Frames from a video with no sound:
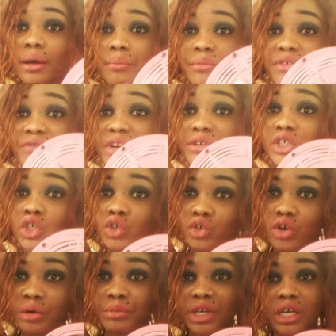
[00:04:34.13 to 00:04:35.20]
Be very
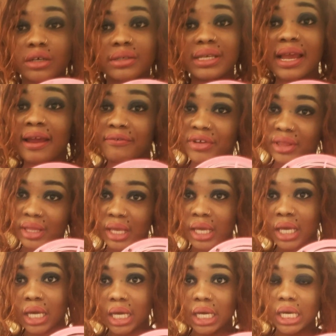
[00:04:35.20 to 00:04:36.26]
strong because
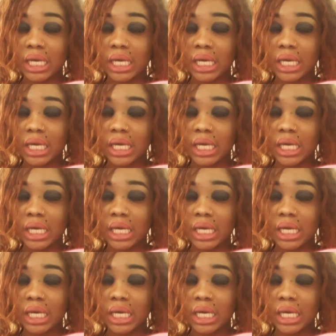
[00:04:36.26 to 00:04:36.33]
everything